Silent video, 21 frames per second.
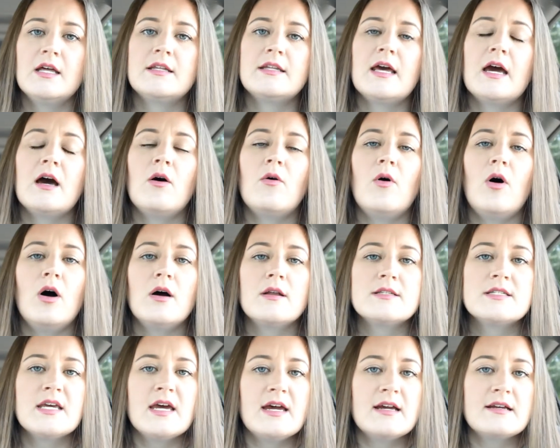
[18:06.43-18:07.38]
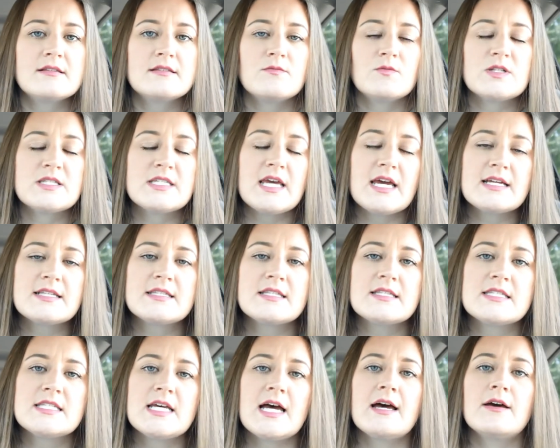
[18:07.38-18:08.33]
Now on Tex with
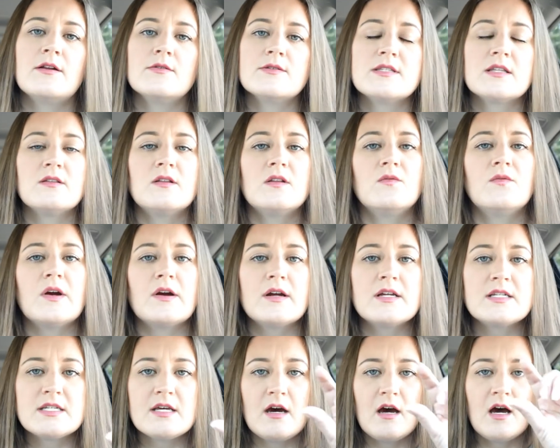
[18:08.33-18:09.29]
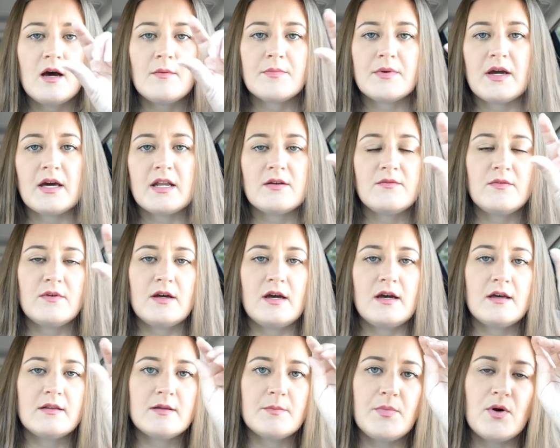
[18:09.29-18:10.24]
Texas titles in the very top kind of
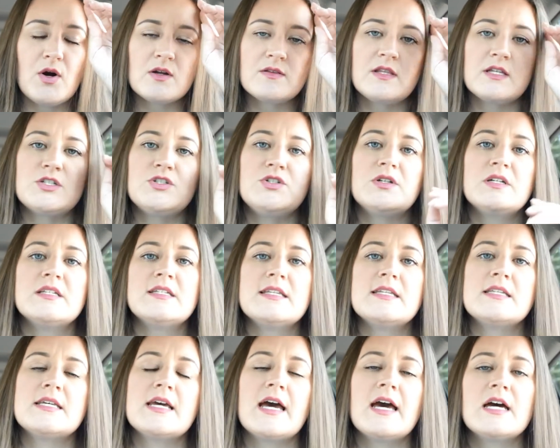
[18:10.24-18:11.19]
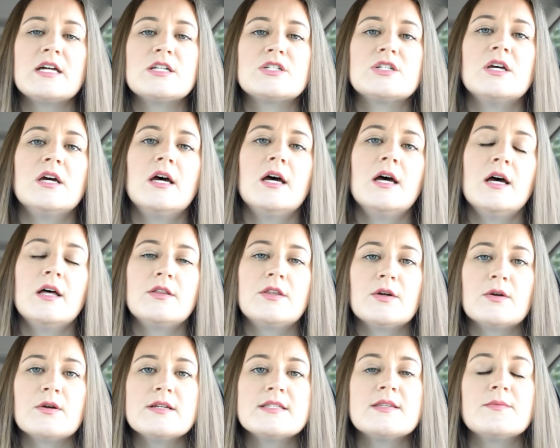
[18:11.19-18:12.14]
uh, the part that you can detach
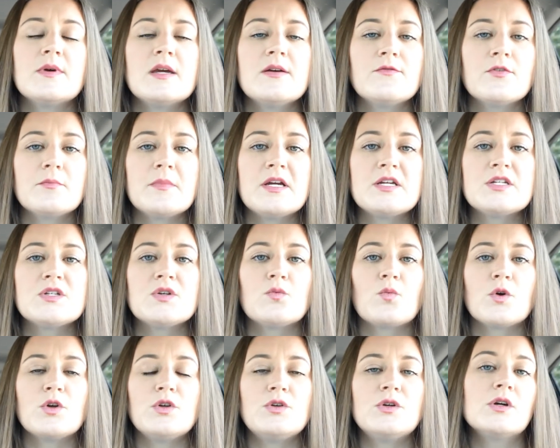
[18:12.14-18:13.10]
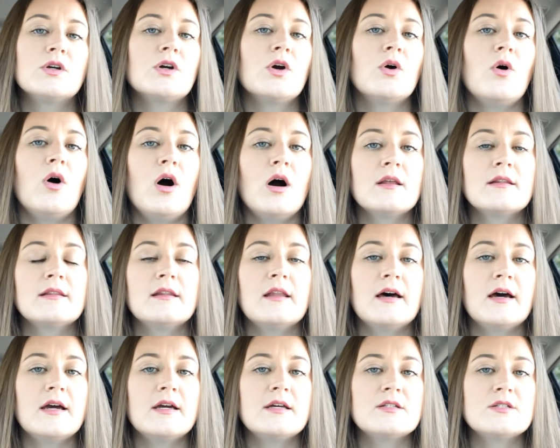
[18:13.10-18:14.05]
there is some information where you can go
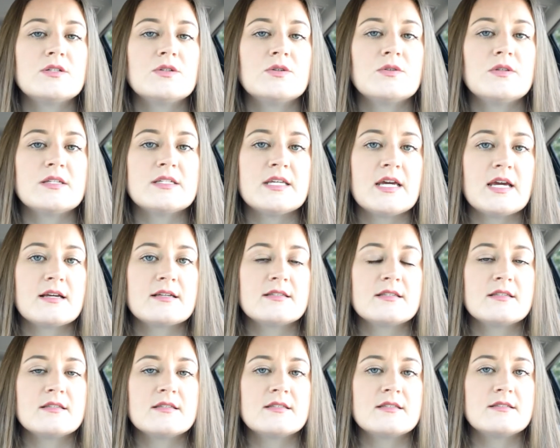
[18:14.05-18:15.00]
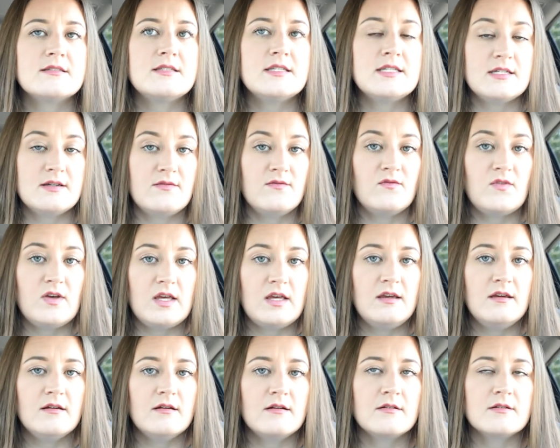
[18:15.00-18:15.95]
online to the Texas
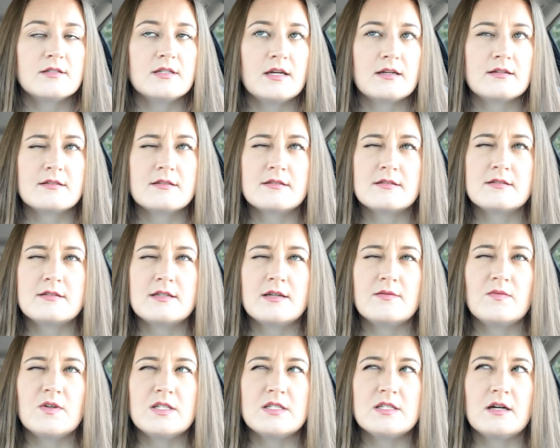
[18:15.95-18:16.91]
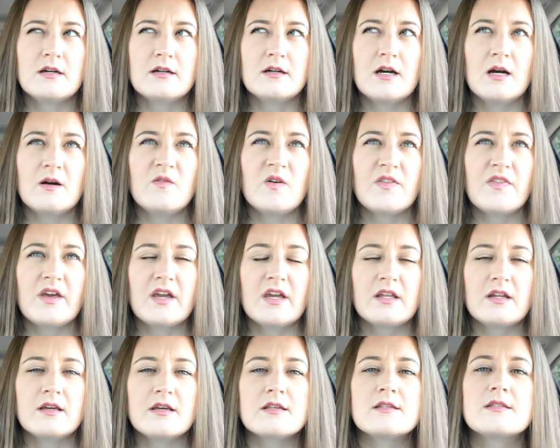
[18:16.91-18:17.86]
DMV or texasdmv.gov I
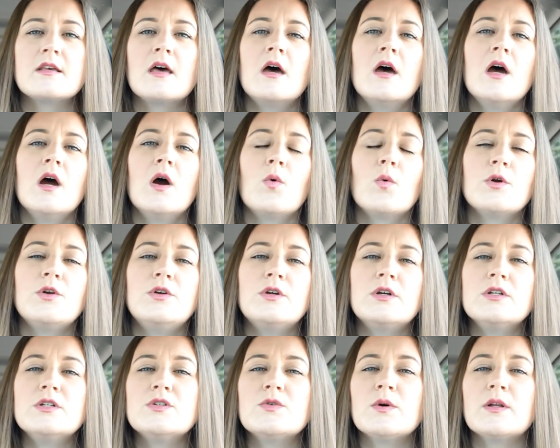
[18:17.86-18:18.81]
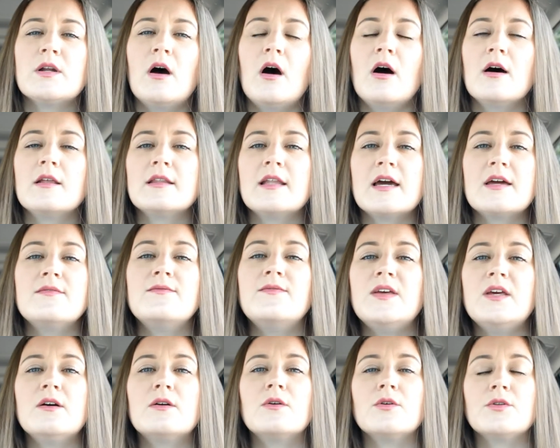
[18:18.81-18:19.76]
think it is where you can do an online
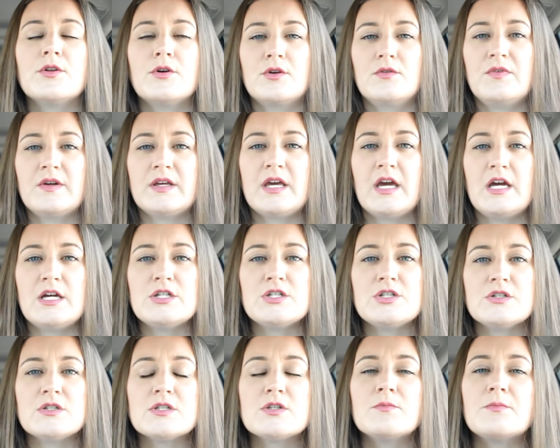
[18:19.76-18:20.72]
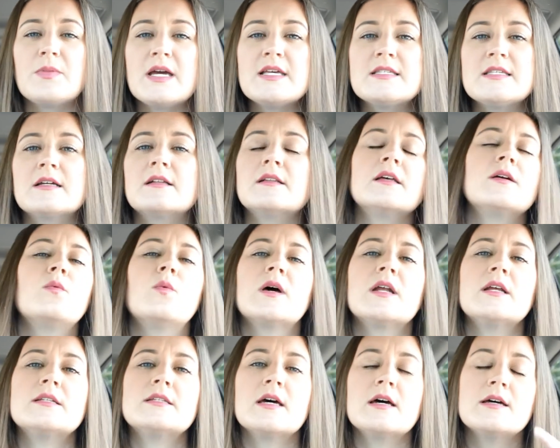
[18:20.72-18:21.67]
vehicle notification. So basically
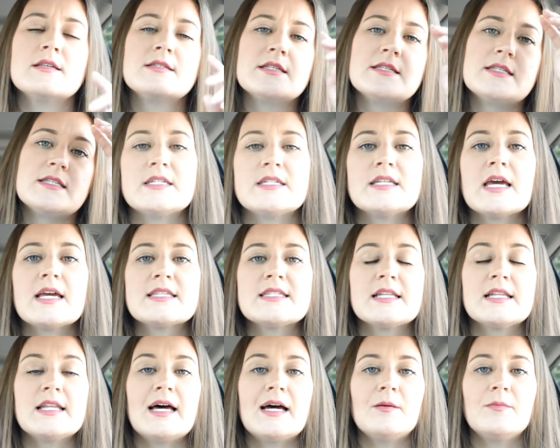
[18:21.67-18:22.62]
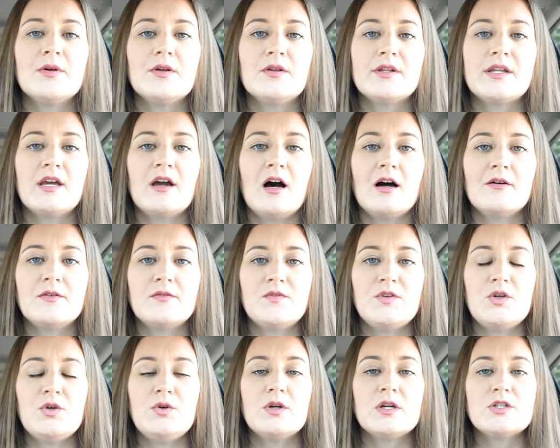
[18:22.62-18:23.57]
what it does is it takes the liability off
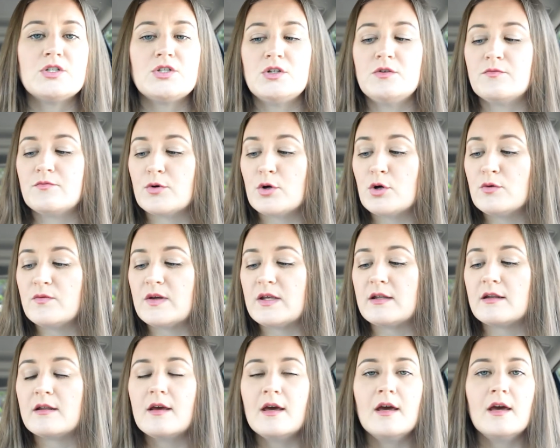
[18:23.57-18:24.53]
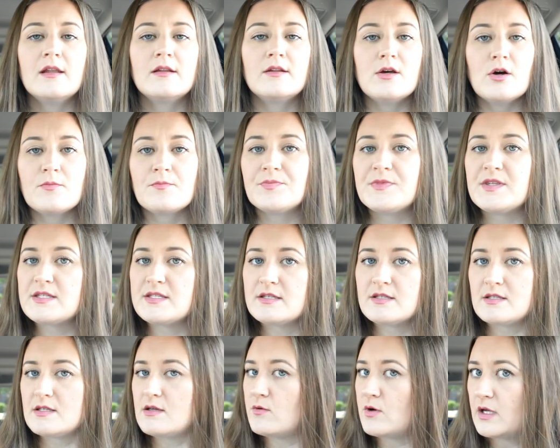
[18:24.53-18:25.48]
of you because you've proven nope this
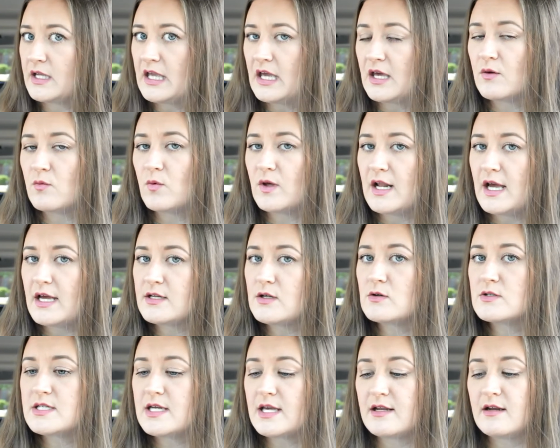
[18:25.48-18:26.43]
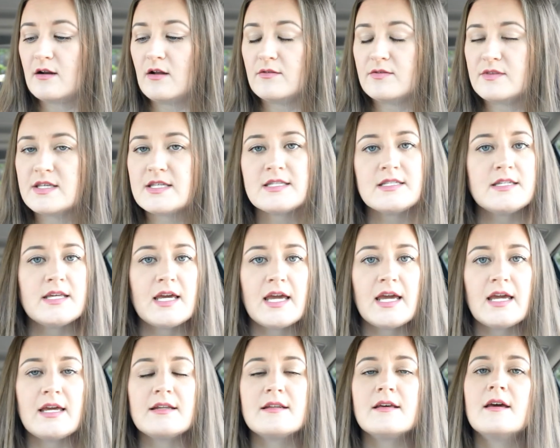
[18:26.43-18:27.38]
is again when I notated on this
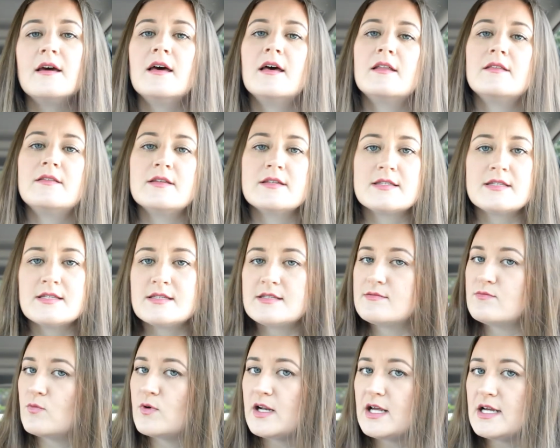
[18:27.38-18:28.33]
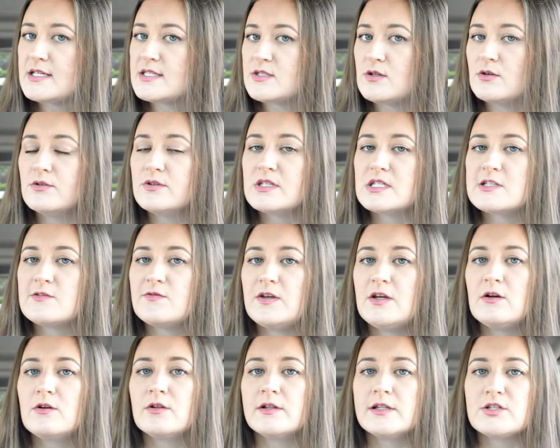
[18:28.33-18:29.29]
date this is when I sold this
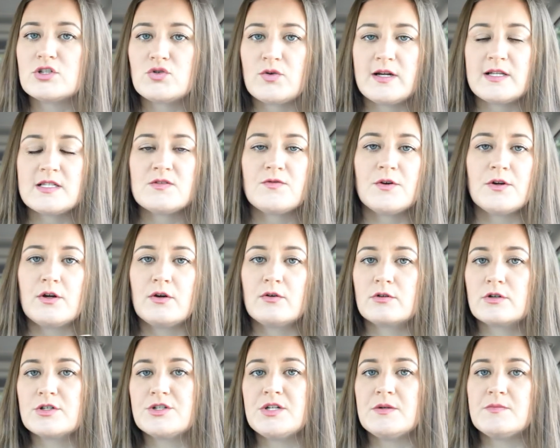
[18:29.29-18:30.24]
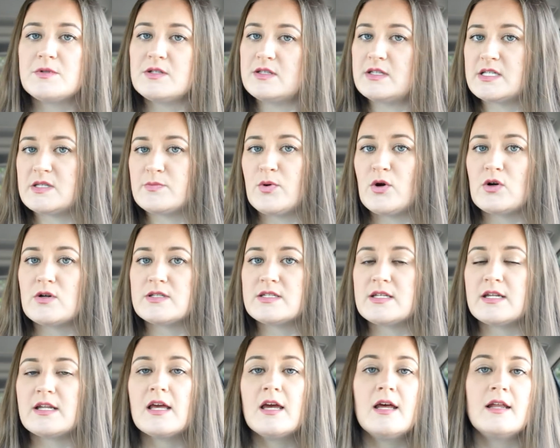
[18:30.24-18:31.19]
vehicle and transferred ownership to this
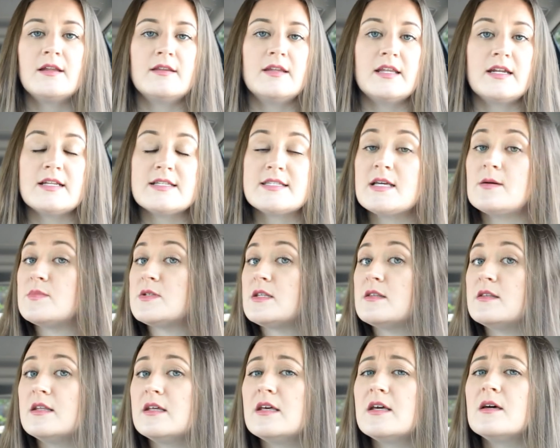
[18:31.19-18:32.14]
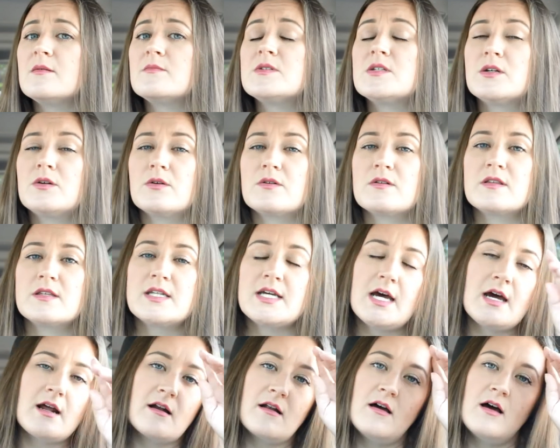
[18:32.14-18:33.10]
person. Then it's up to them to go to the
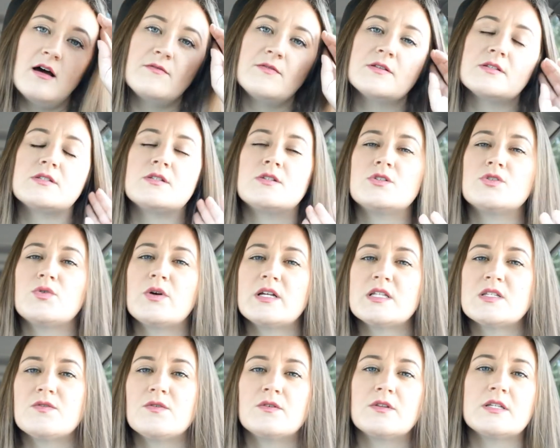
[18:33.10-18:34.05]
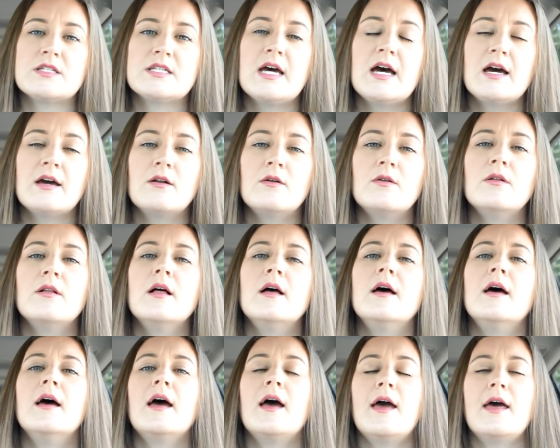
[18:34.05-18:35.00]
title office to transfer the title
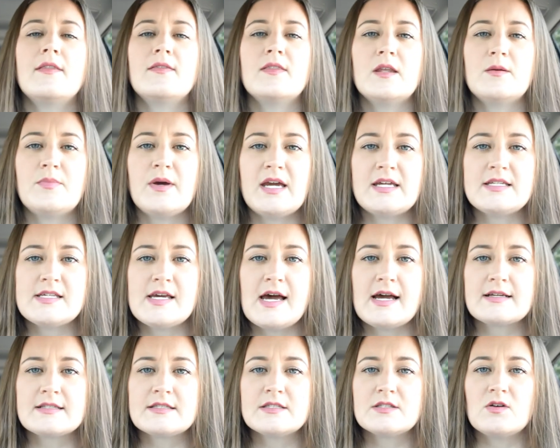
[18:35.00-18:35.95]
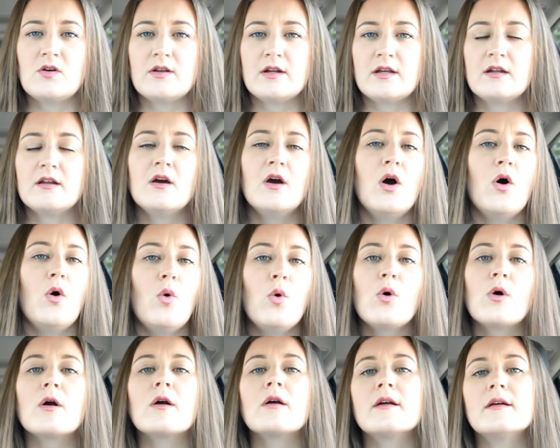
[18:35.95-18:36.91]
and then pay taxes on it.
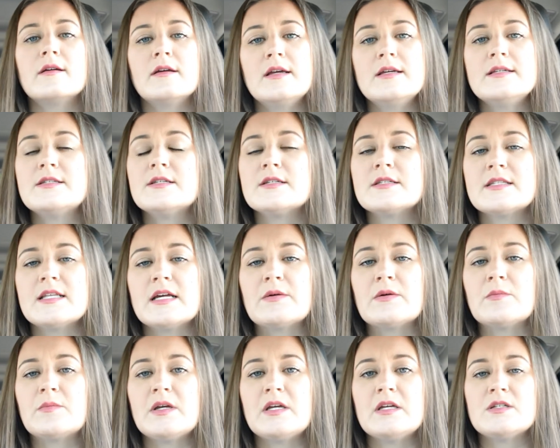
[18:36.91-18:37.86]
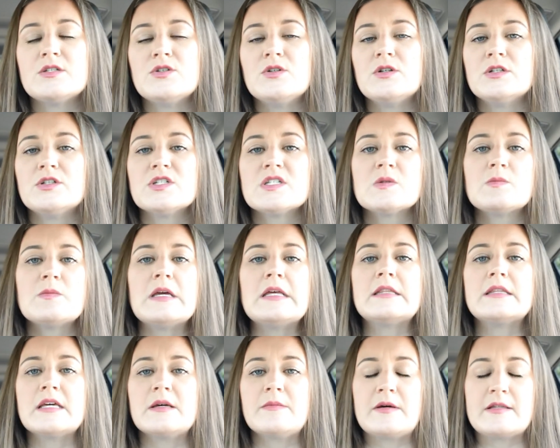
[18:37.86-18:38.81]
Or easiest thing would be is you could just
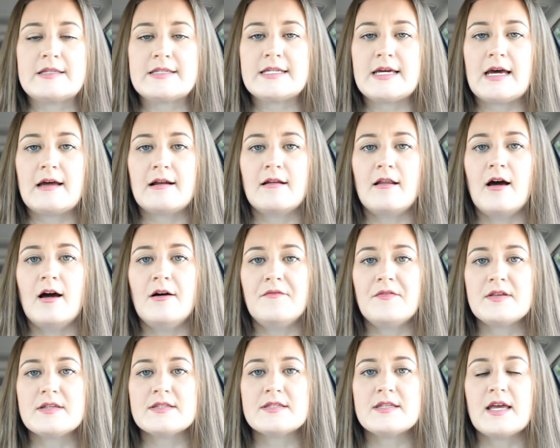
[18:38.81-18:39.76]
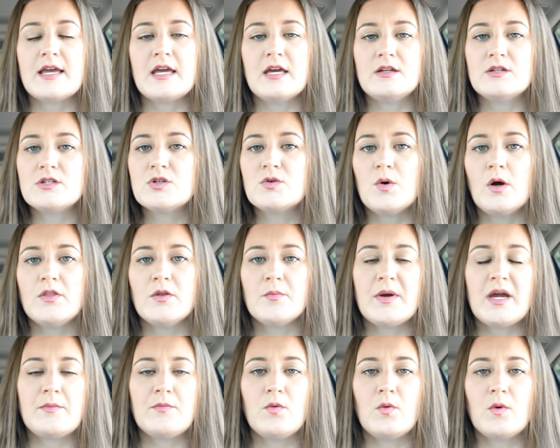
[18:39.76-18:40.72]
meet them at the title office and do all the
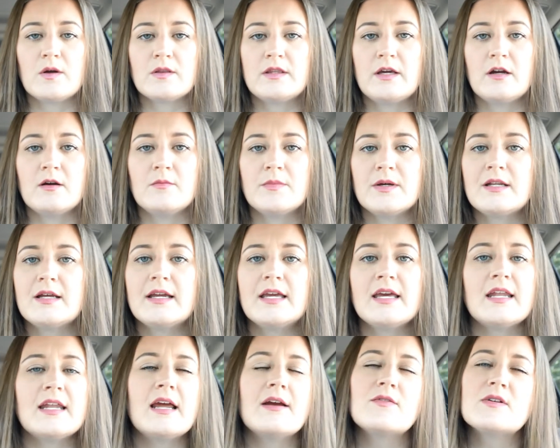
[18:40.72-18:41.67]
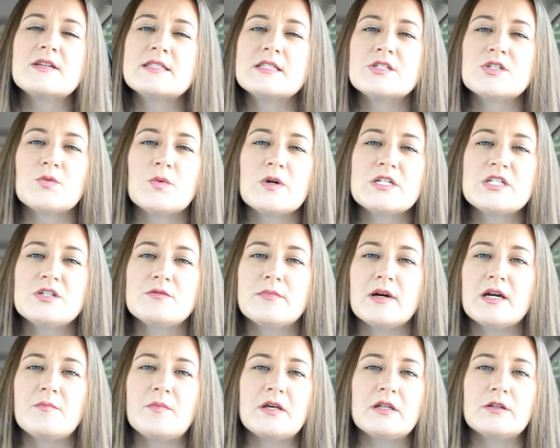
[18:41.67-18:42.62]
paperwork there. But again, every
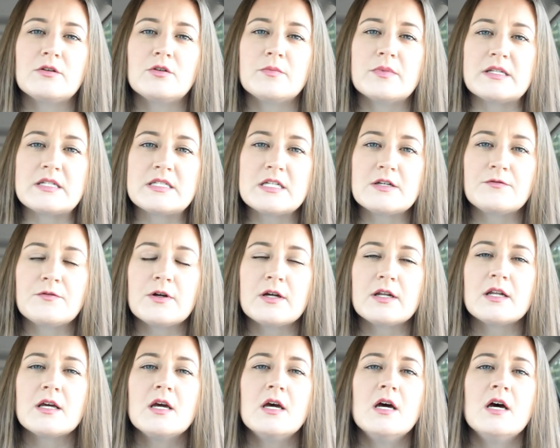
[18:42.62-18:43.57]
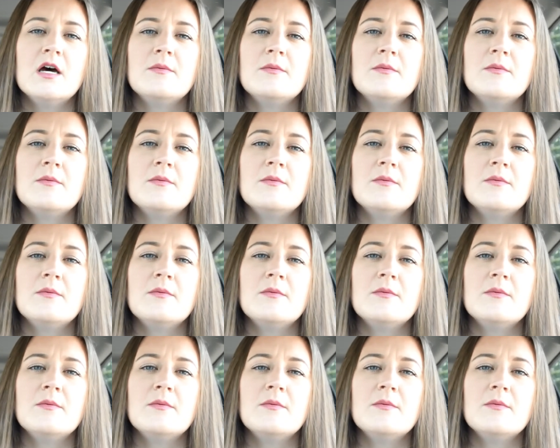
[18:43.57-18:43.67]
situation might be a little bit different.